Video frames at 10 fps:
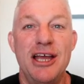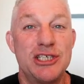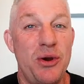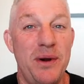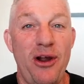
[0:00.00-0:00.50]

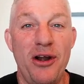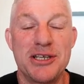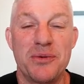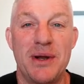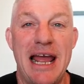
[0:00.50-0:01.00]
So
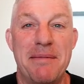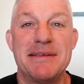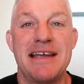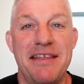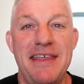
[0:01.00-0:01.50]
regardless of what
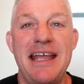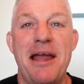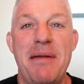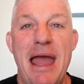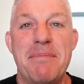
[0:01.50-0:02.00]
happens, I think
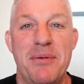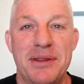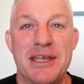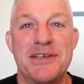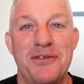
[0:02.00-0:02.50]
I'm happy
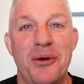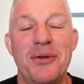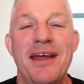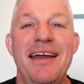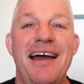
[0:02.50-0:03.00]
with this
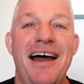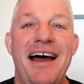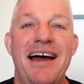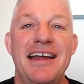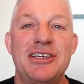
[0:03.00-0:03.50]
fold.
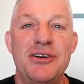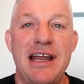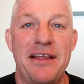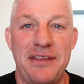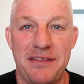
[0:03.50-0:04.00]
Uh, it turned
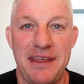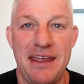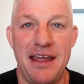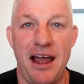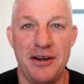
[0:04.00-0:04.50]
out that
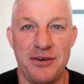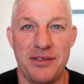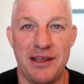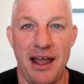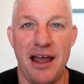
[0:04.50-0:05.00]
the under
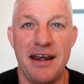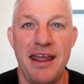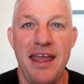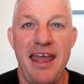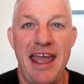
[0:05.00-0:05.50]
the
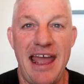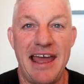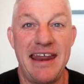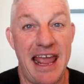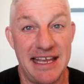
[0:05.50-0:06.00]
gun
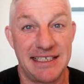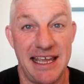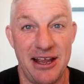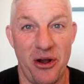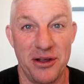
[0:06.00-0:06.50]
had ace
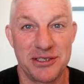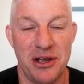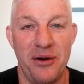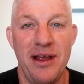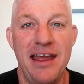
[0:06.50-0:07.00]
king
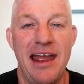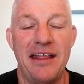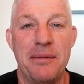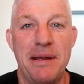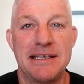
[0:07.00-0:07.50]
also,
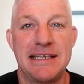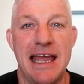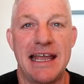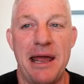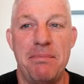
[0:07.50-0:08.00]
and the big
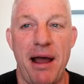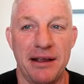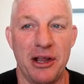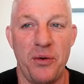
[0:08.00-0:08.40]
stack had pocket